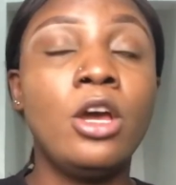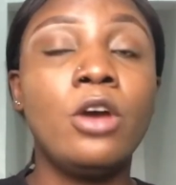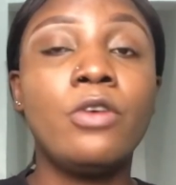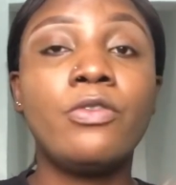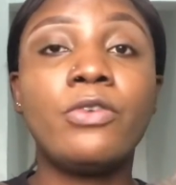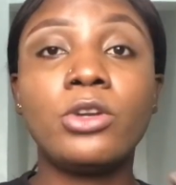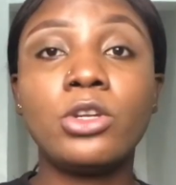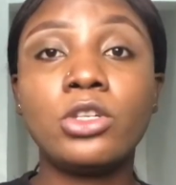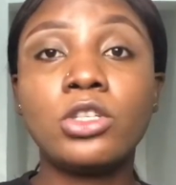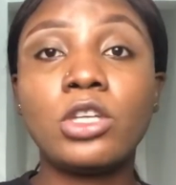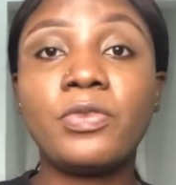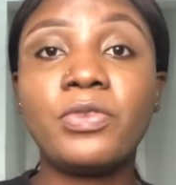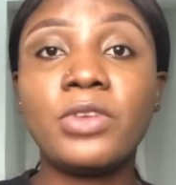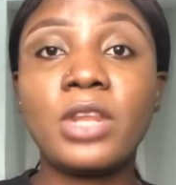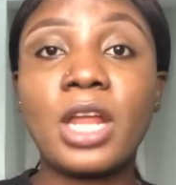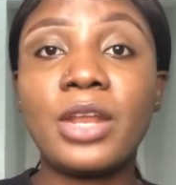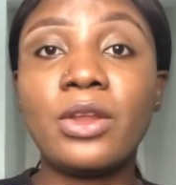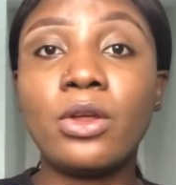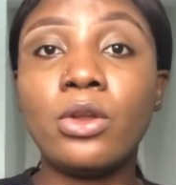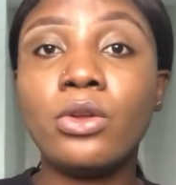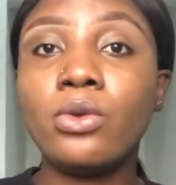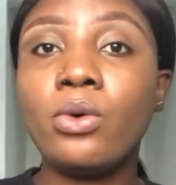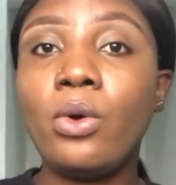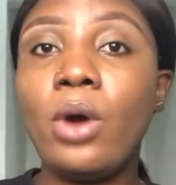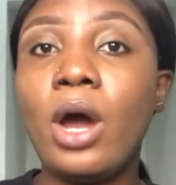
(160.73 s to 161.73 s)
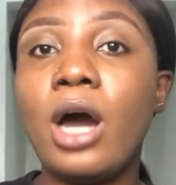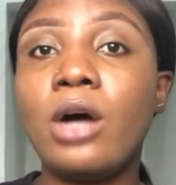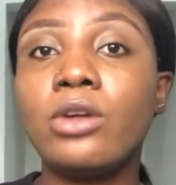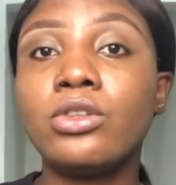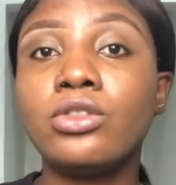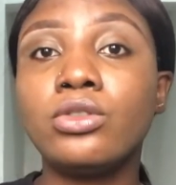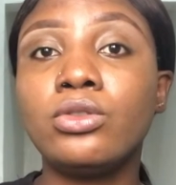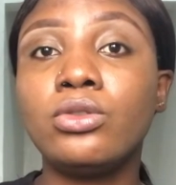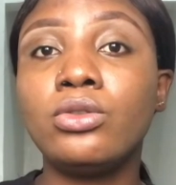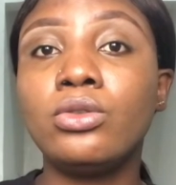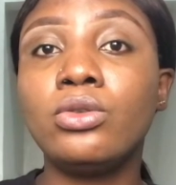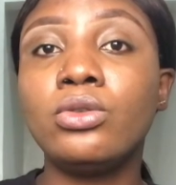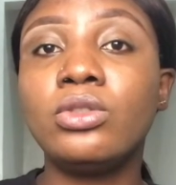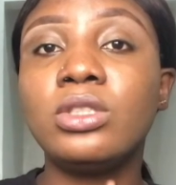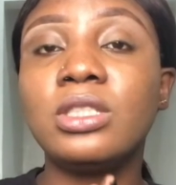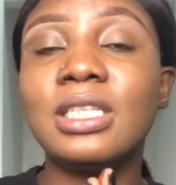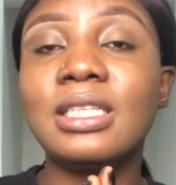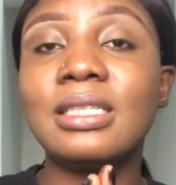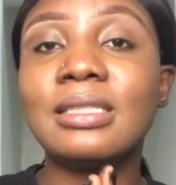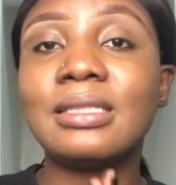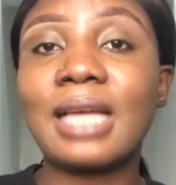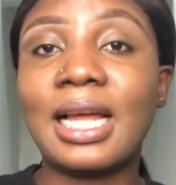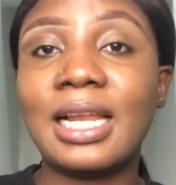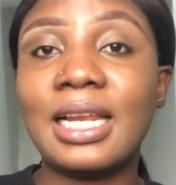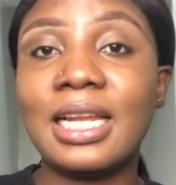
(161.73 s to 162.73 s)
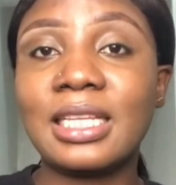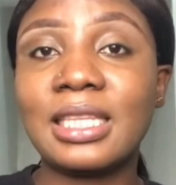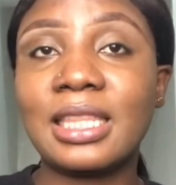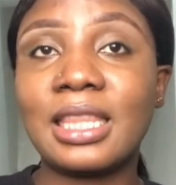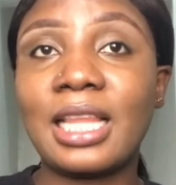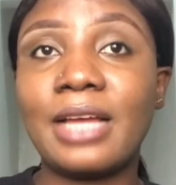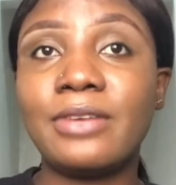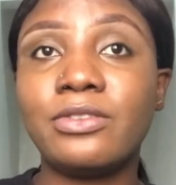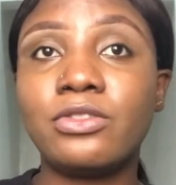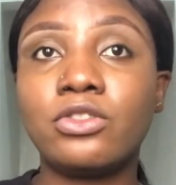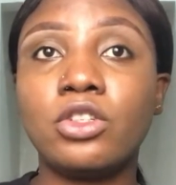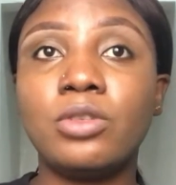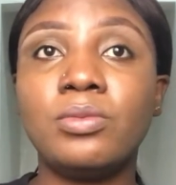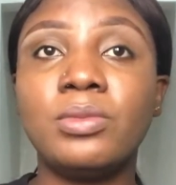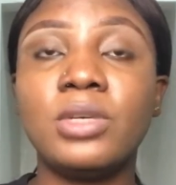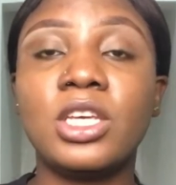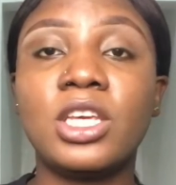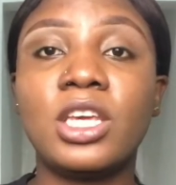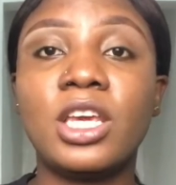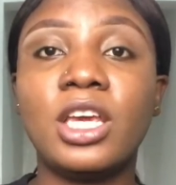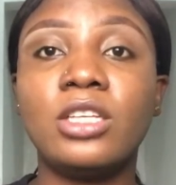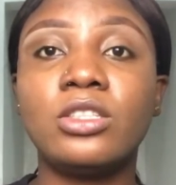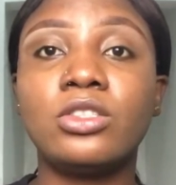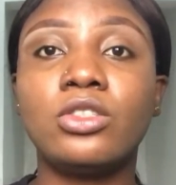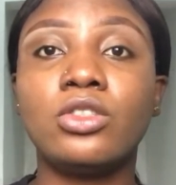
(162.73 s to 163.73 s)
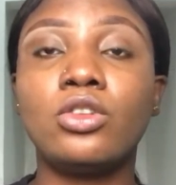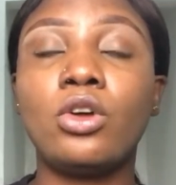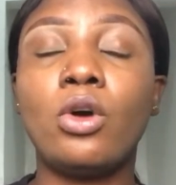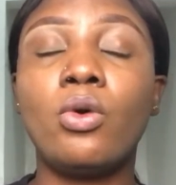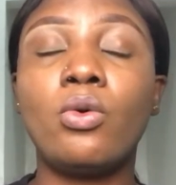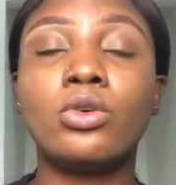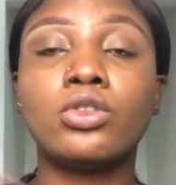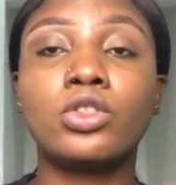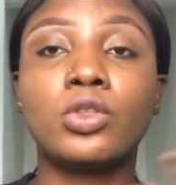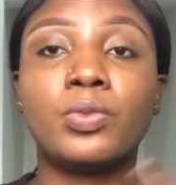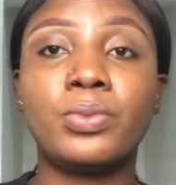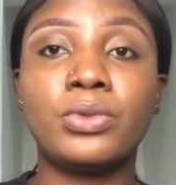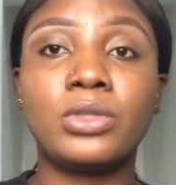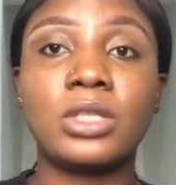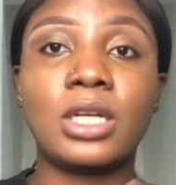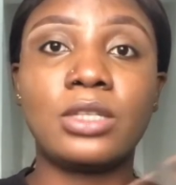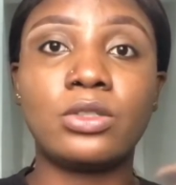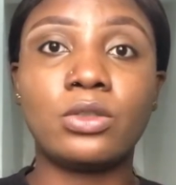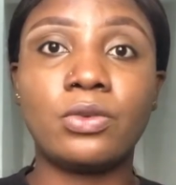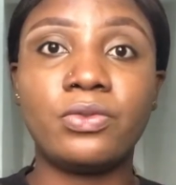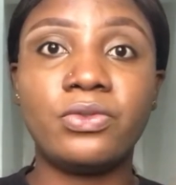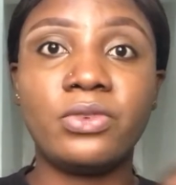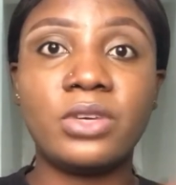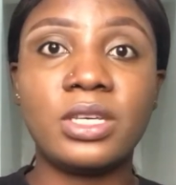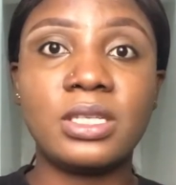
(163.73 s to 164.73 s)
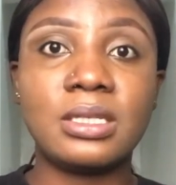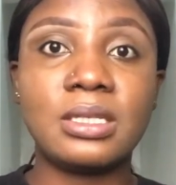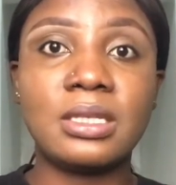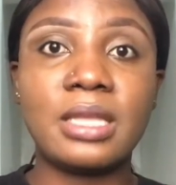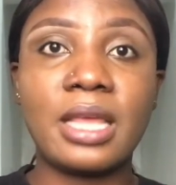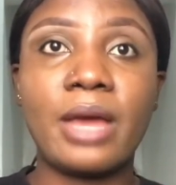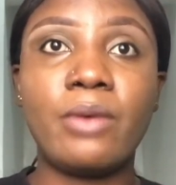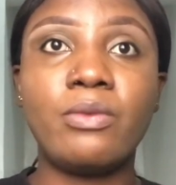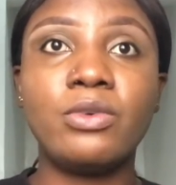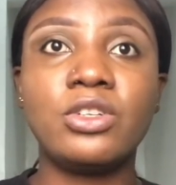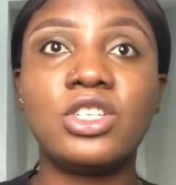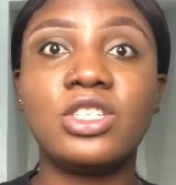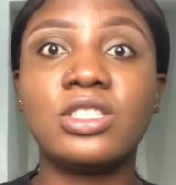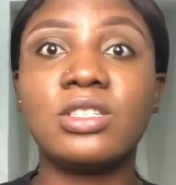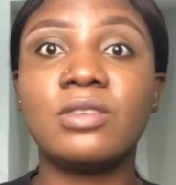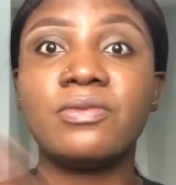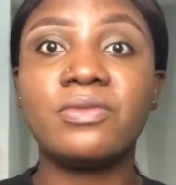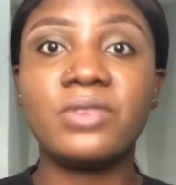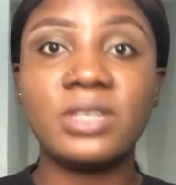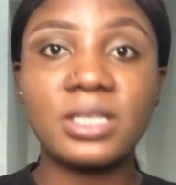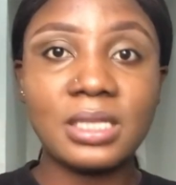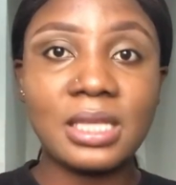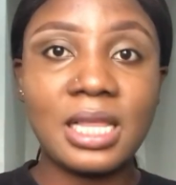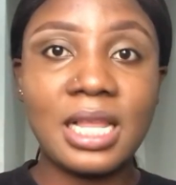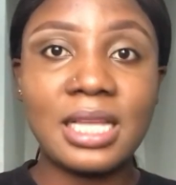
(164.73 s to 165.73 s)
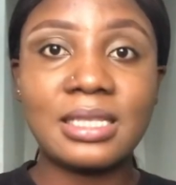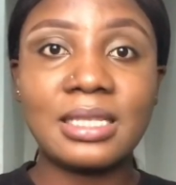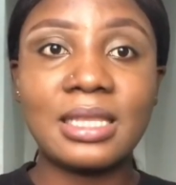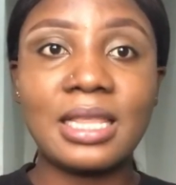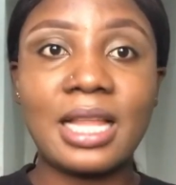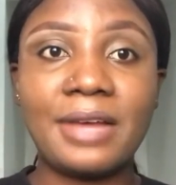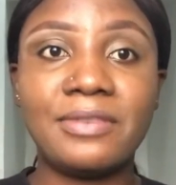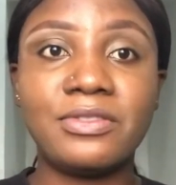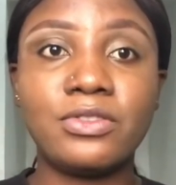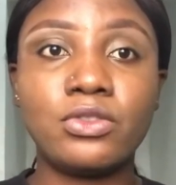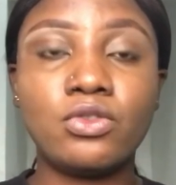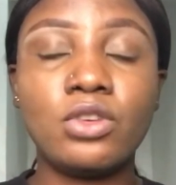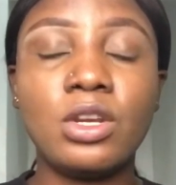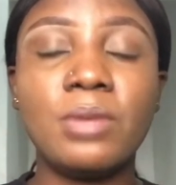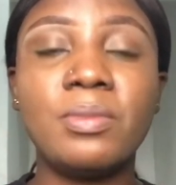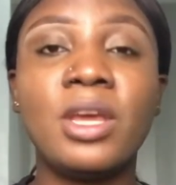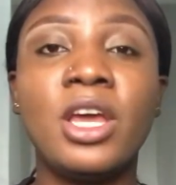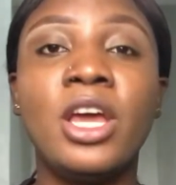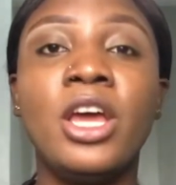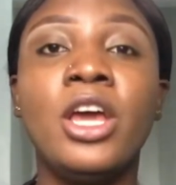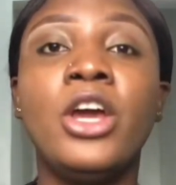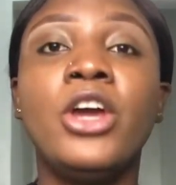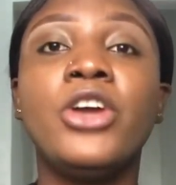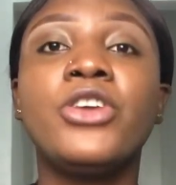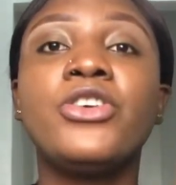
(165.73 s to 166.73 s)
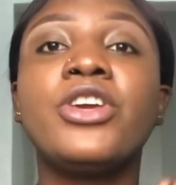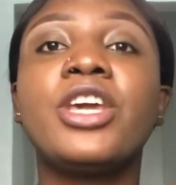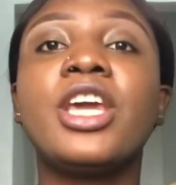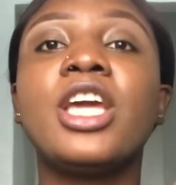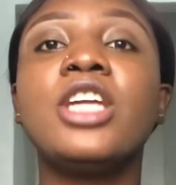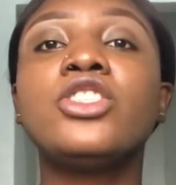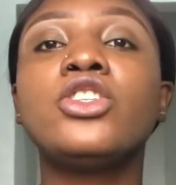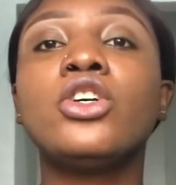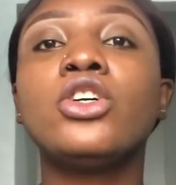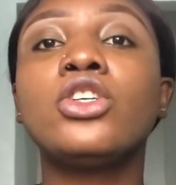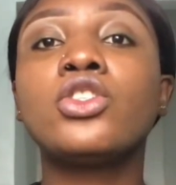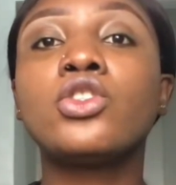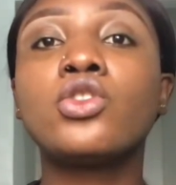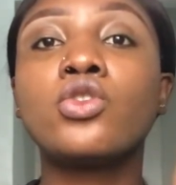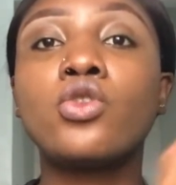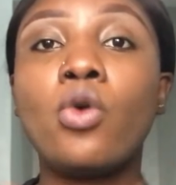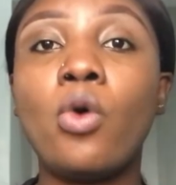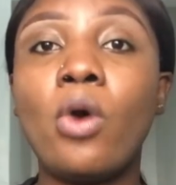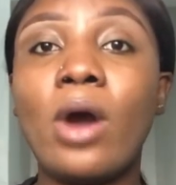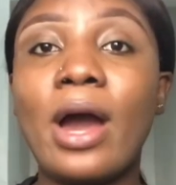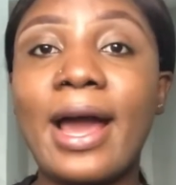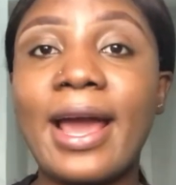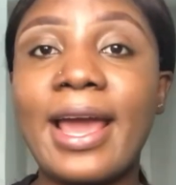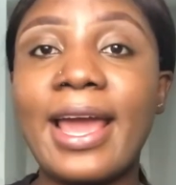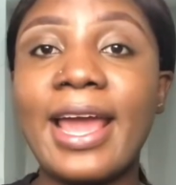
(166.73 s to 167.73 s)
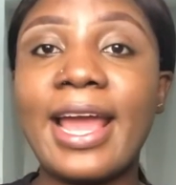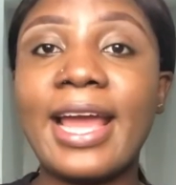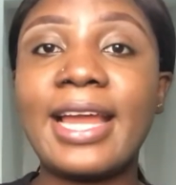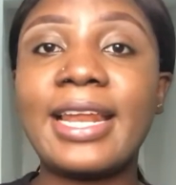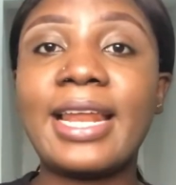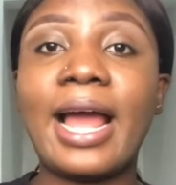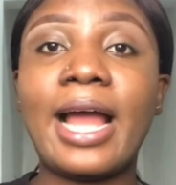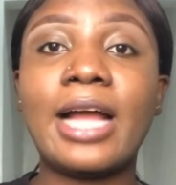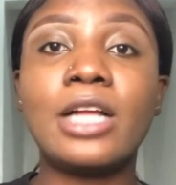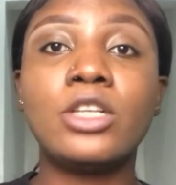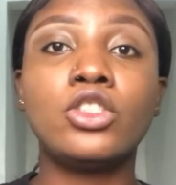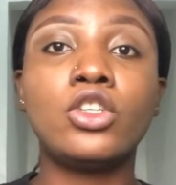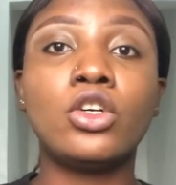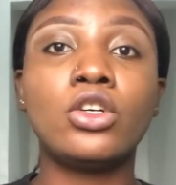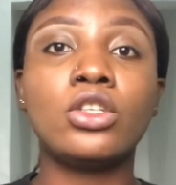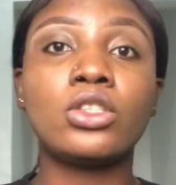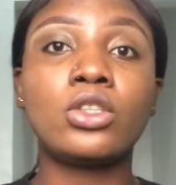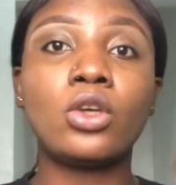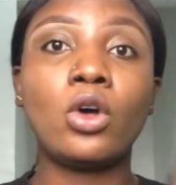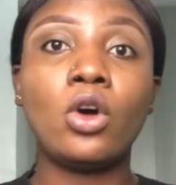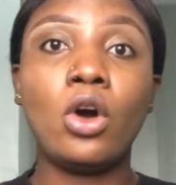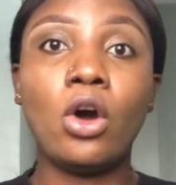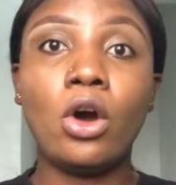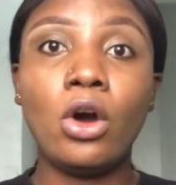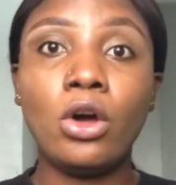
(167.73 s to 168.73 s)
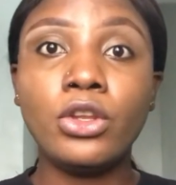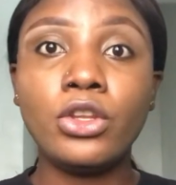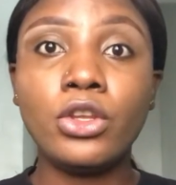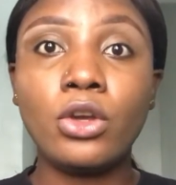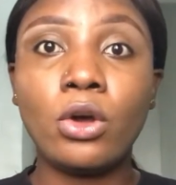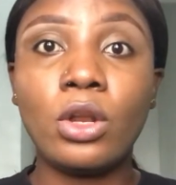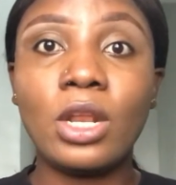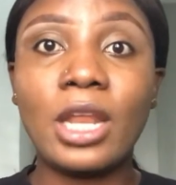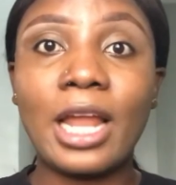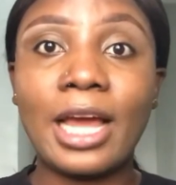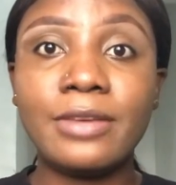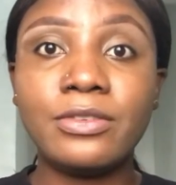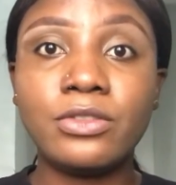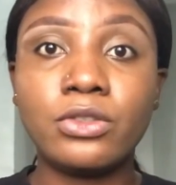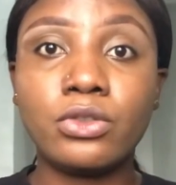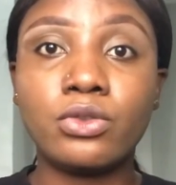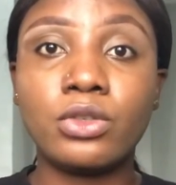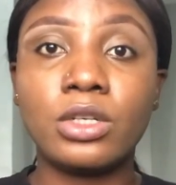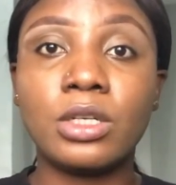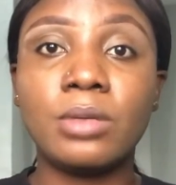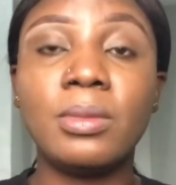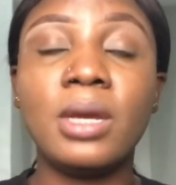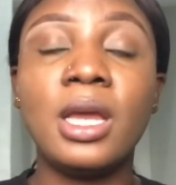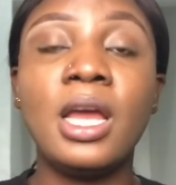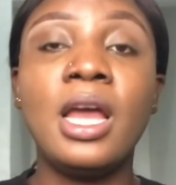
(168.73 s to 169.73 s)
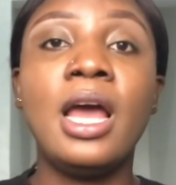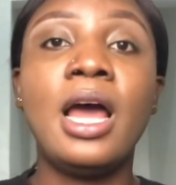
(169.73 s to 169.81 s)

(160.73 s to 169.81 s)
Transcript: For those of you that don't know how to do this silent live stream, in case you don't want to put out your face there, which is a faceless live stream, you can just go ahead and just on your live stream.